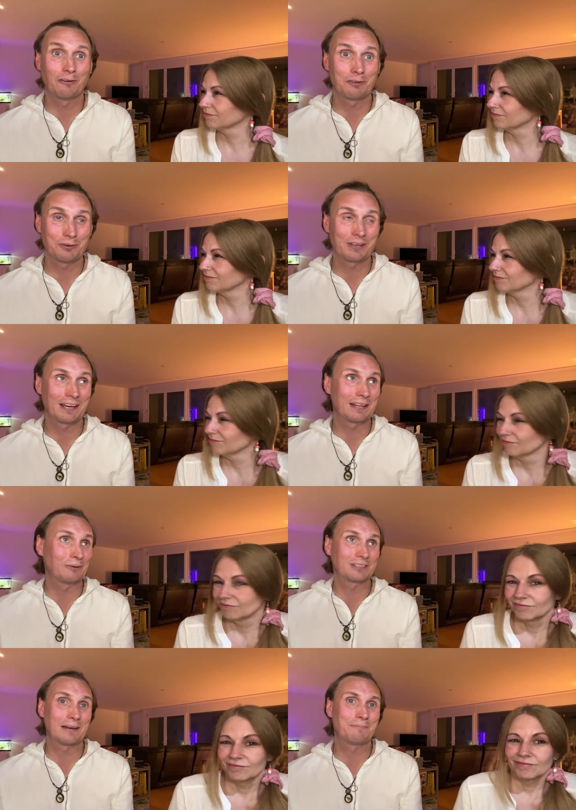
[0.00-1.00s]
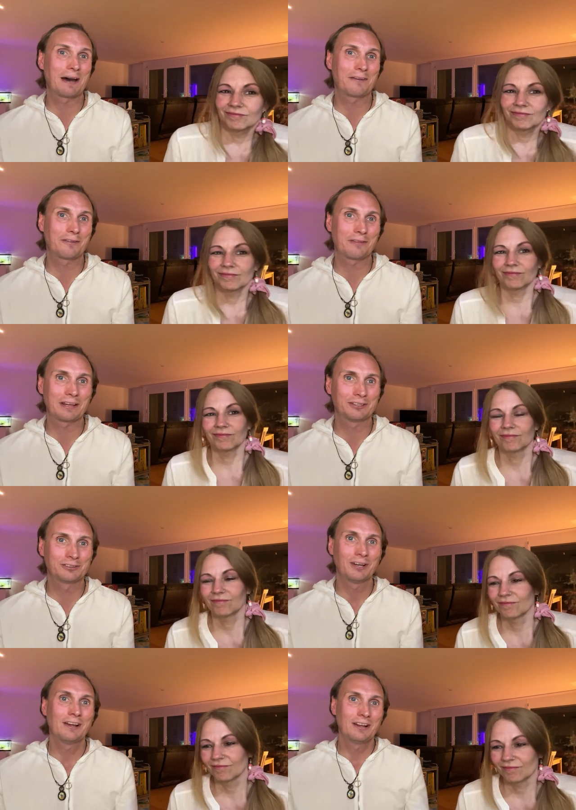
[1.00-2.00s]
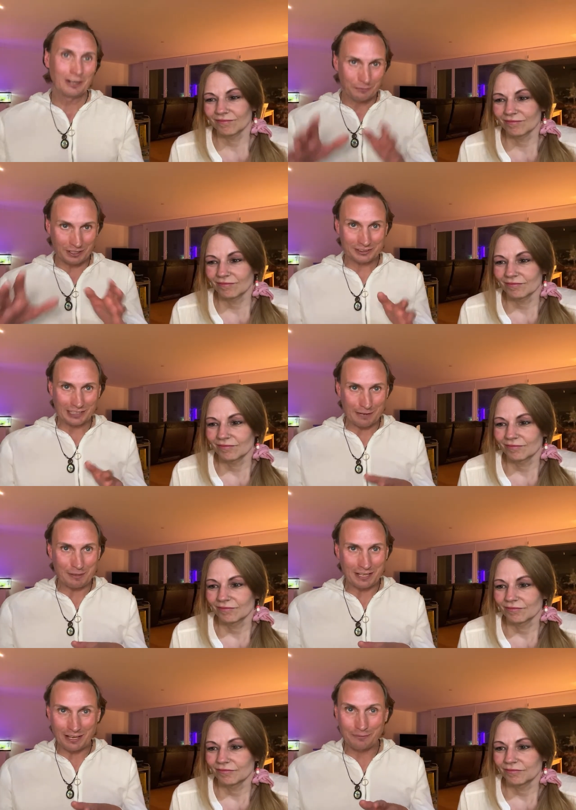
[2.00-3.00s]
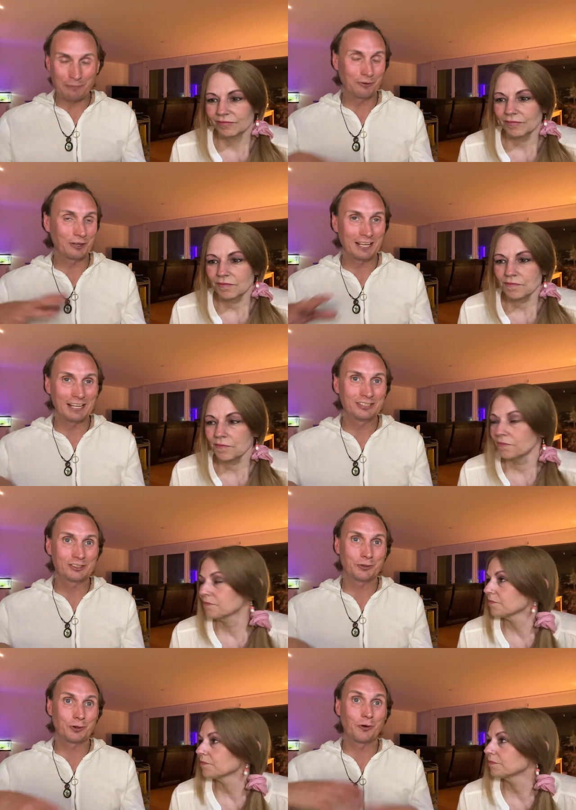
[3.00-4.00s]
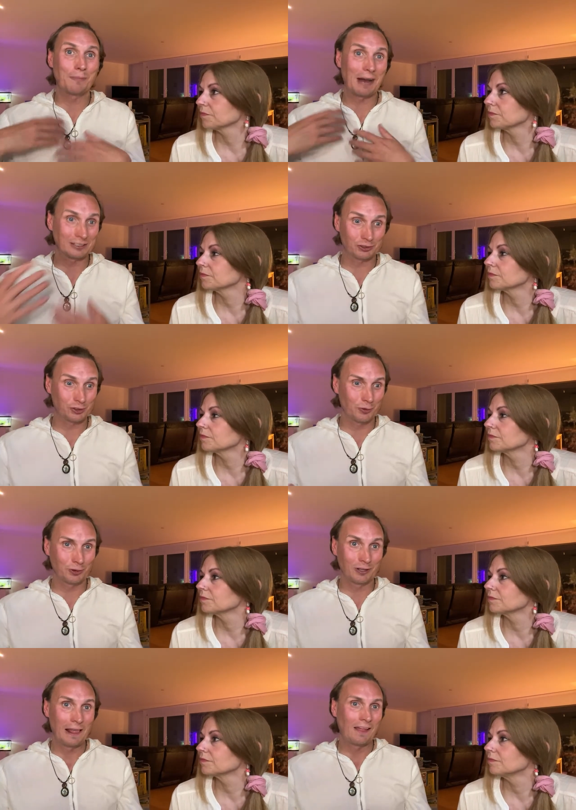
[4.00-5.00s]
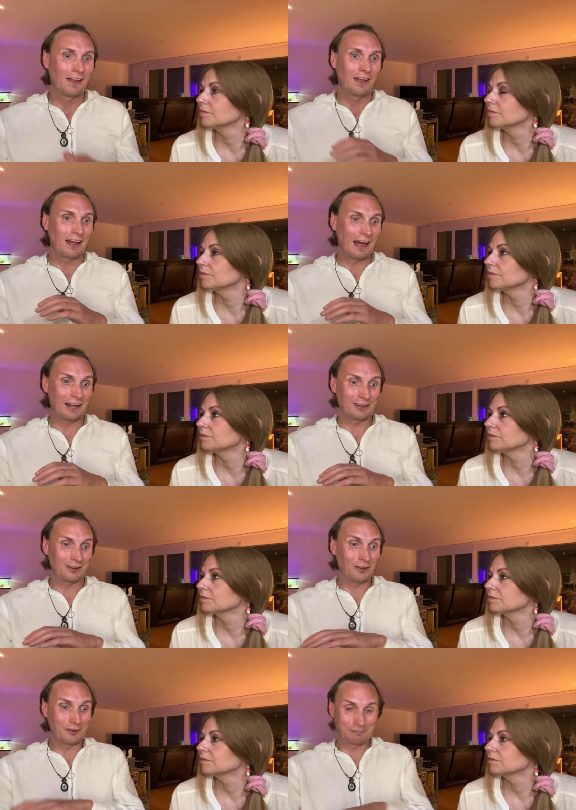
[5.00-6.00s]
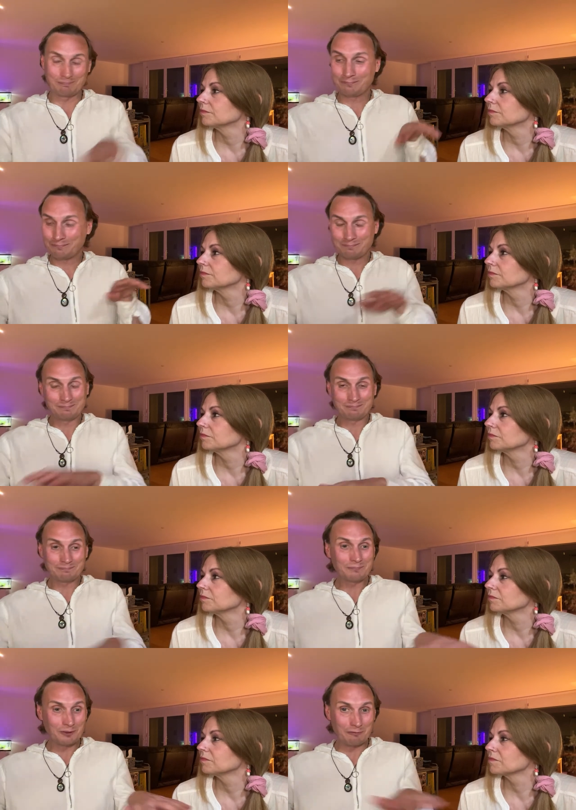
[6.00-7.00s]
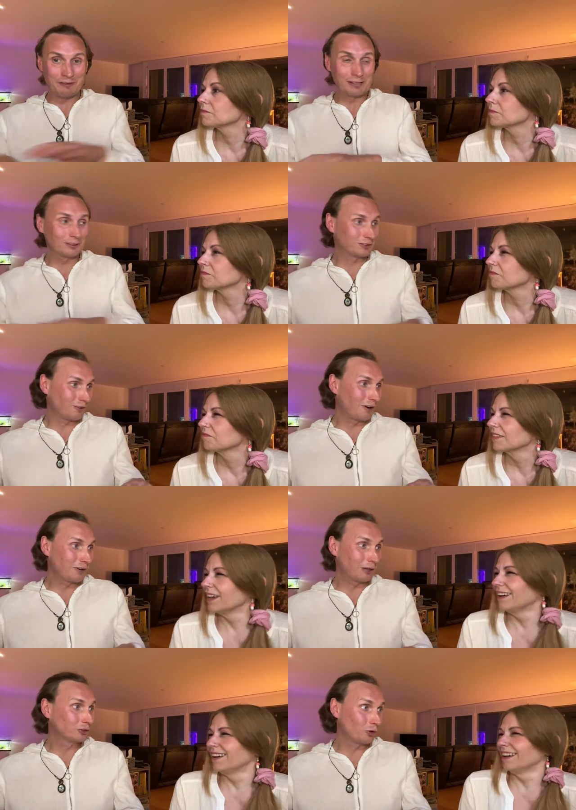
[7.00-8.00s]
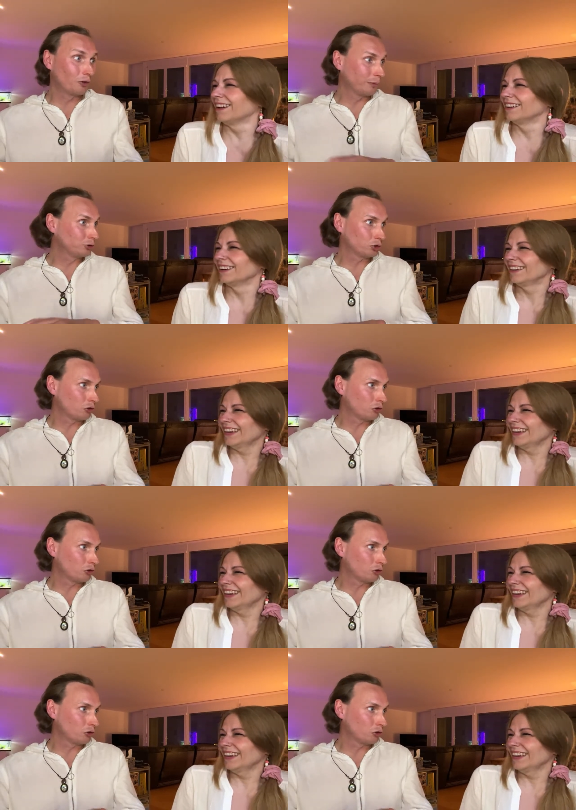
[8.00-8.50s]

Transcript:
Speaker 1: over the UK. That was like part of the thing is with this time of year when we were kids, you'd go back to school and on the the fields around our school, they would just